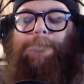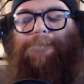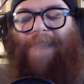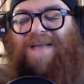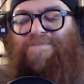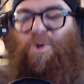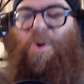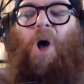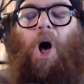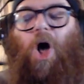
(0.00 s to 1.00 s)

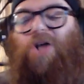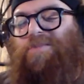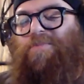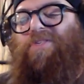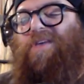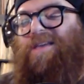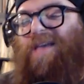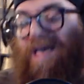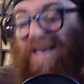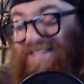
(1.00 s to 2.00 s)
mind-blowing awesome thing,
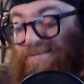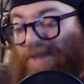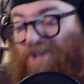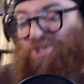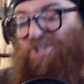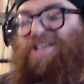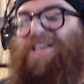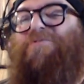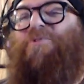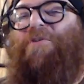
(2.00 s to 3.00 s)

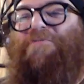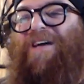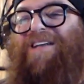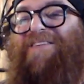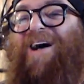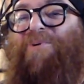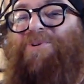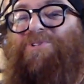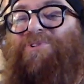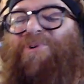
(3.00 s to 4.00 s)
especially if you're a fan of
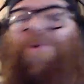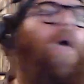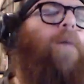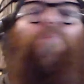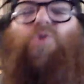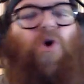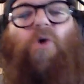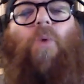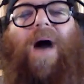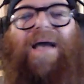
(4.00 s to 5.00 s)
Howard Stern.
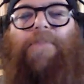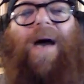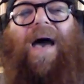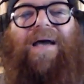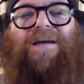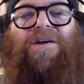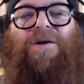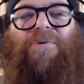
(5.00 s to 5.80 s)
Pure whack pack,